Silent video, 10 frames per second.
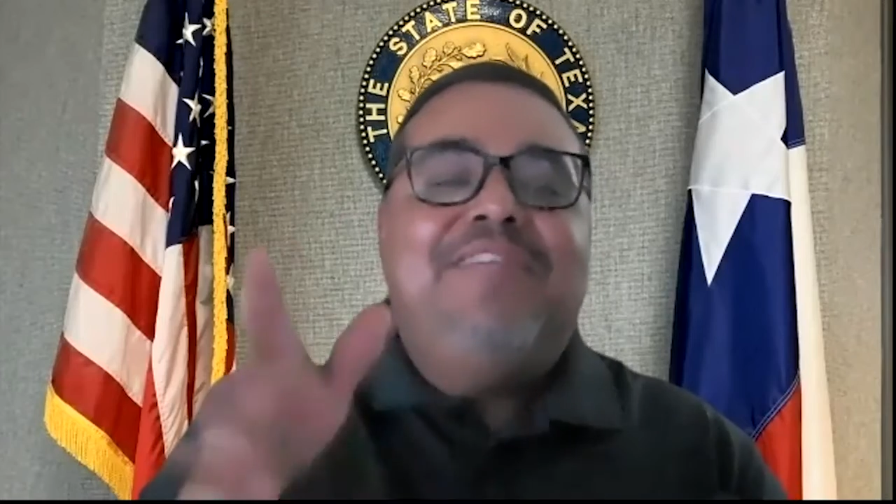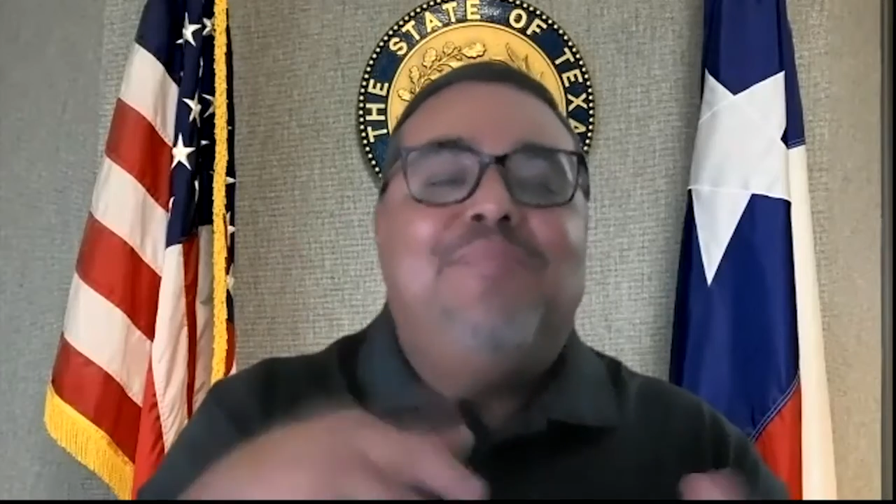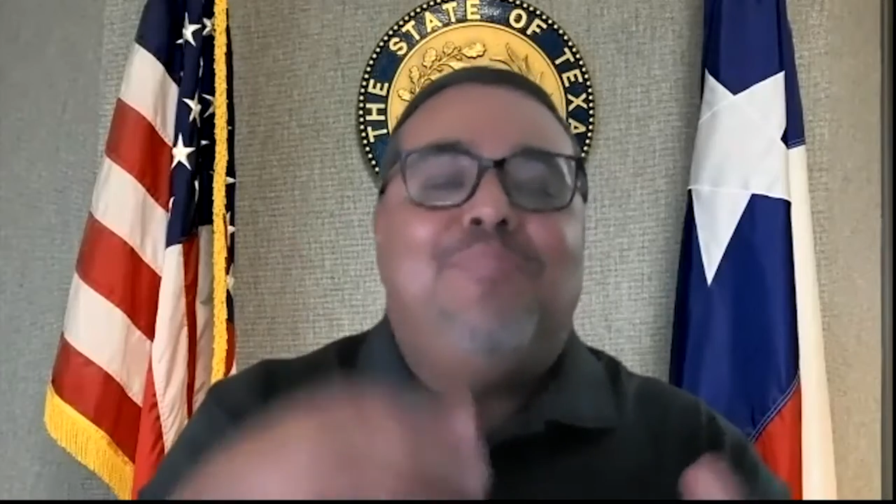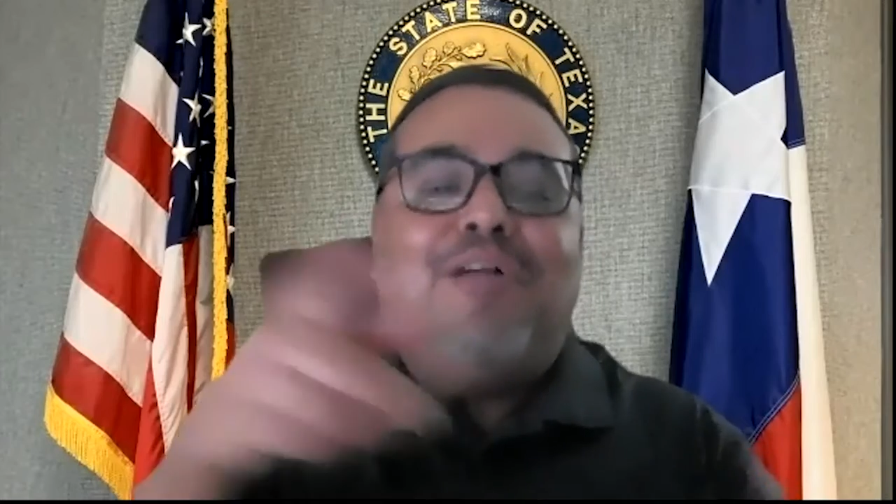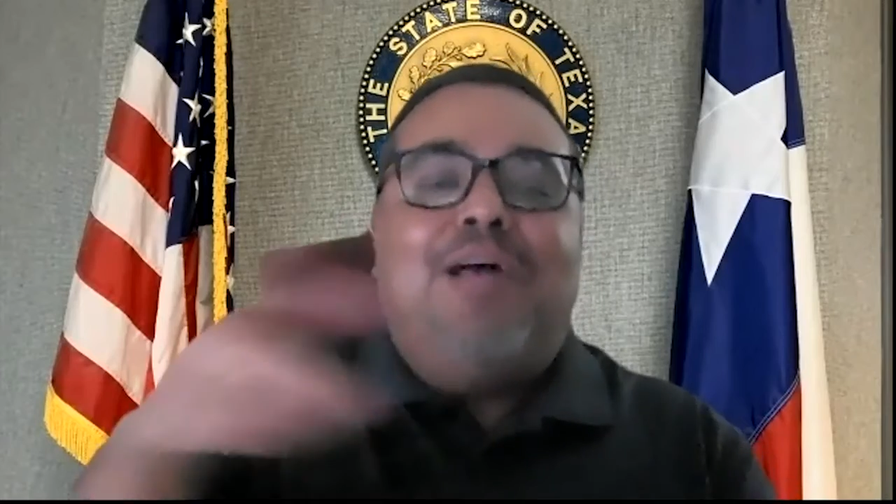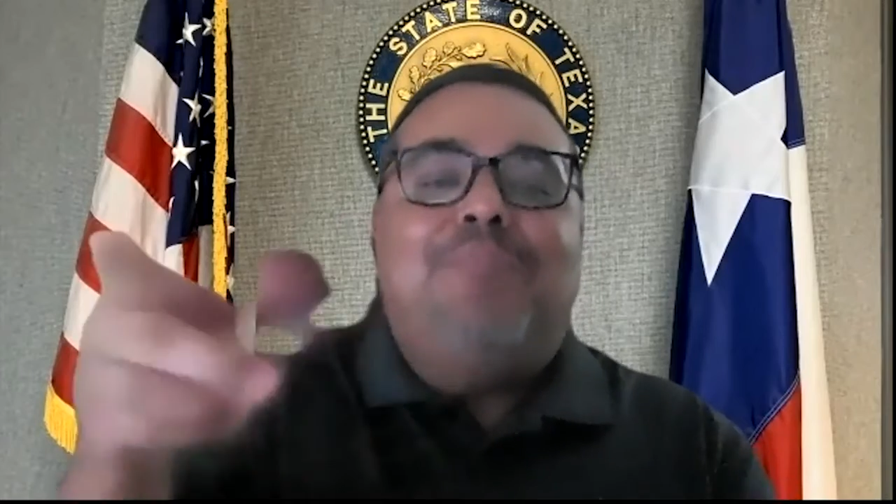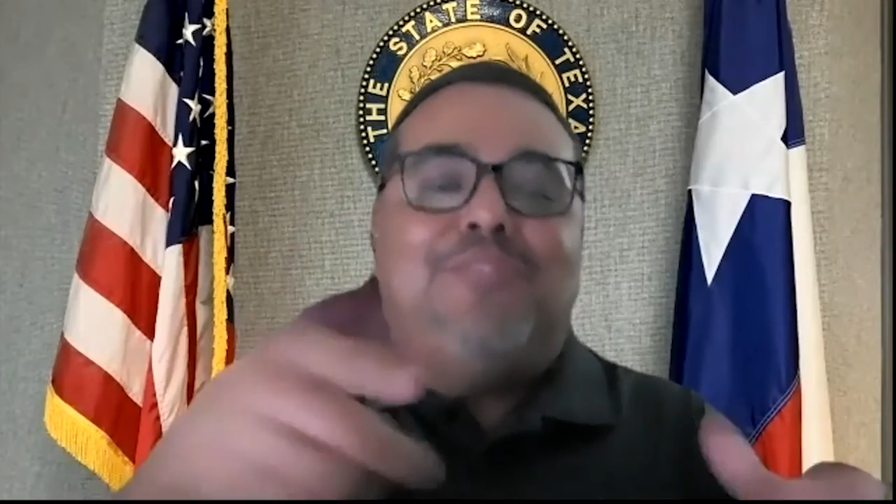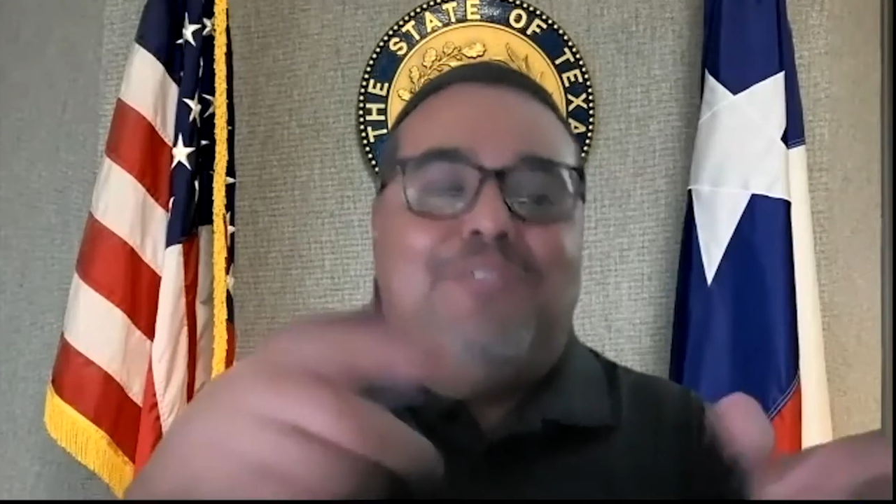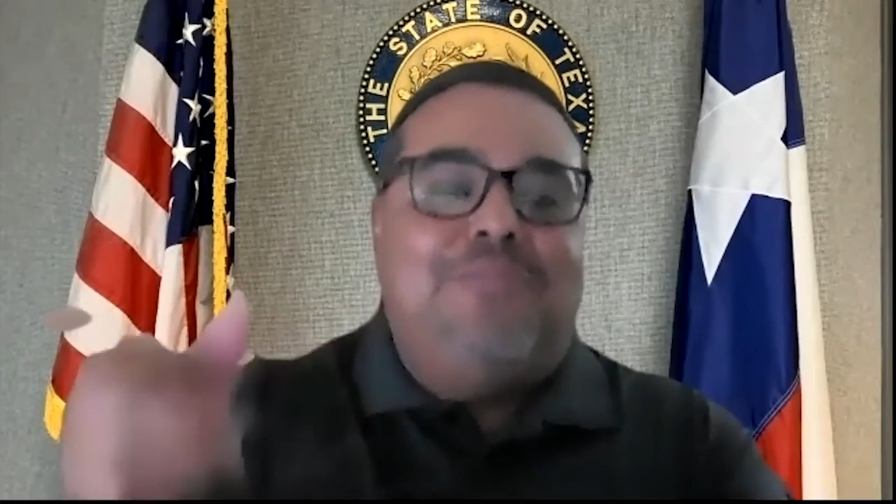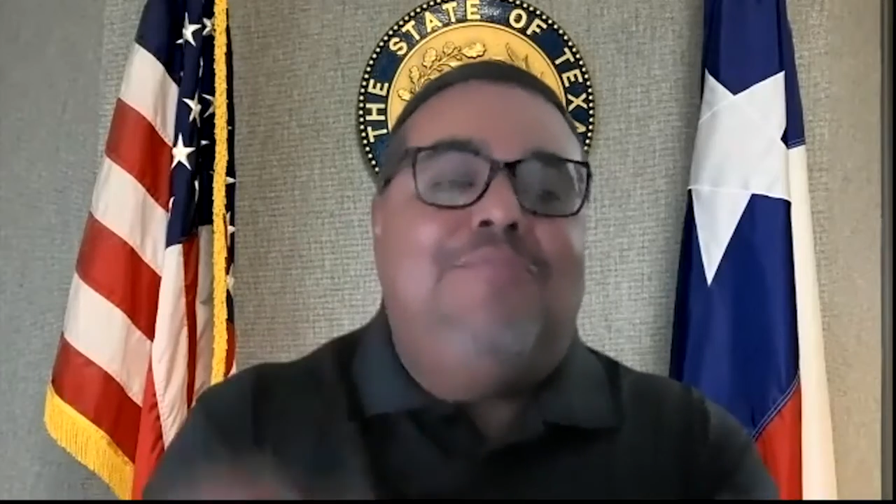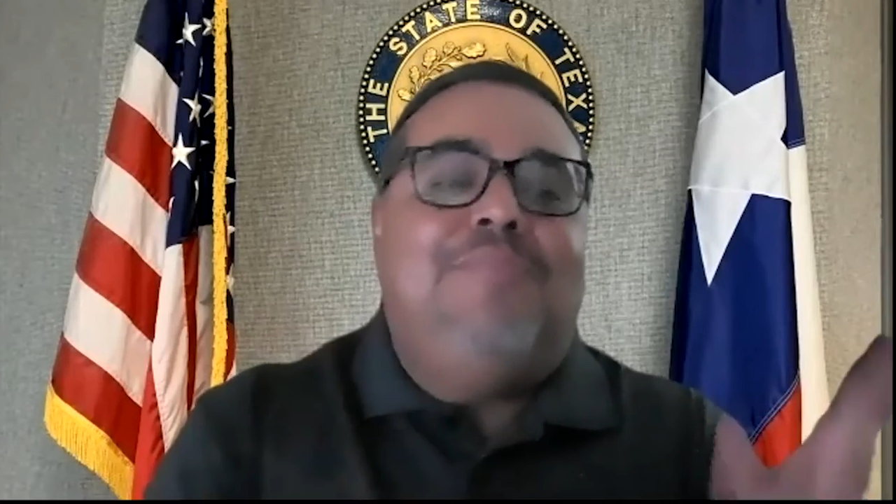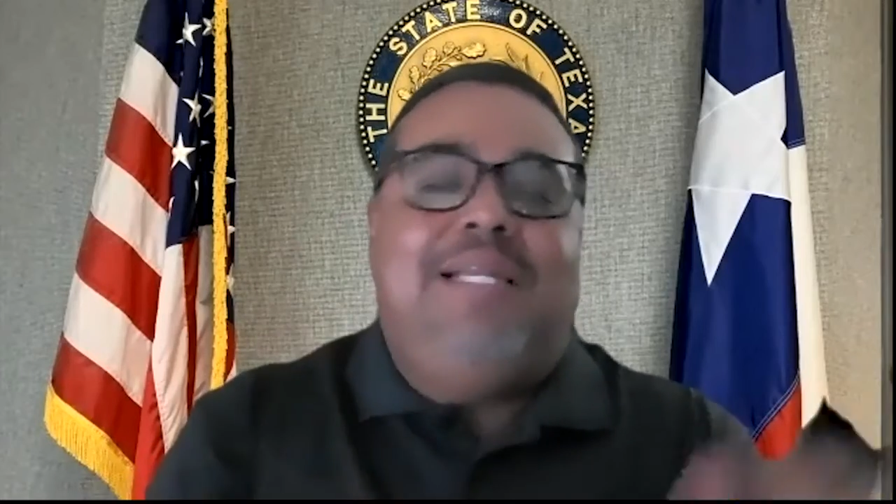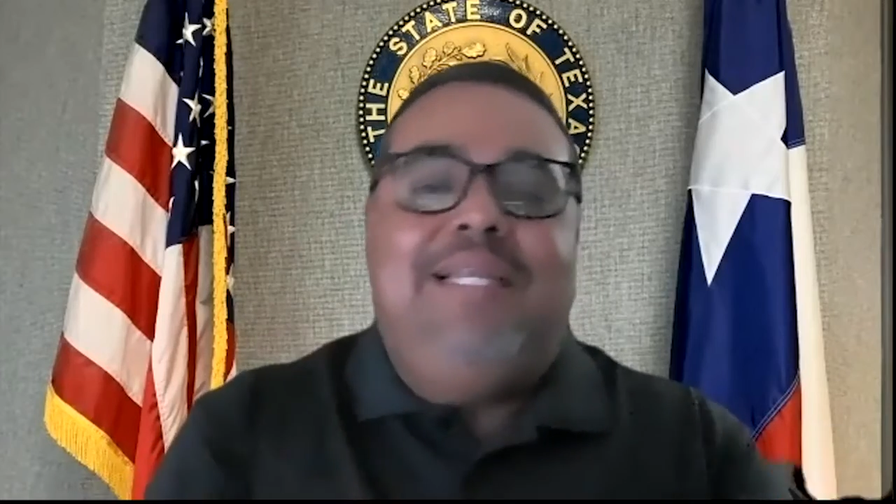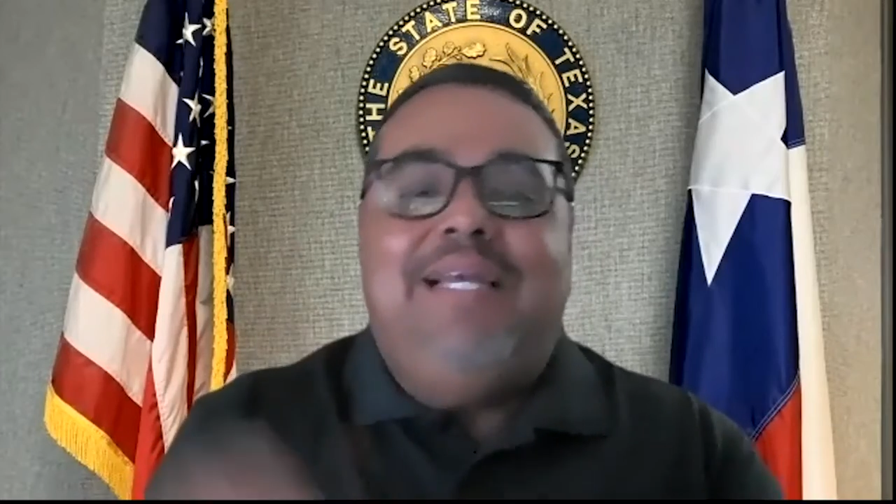giving props to Maria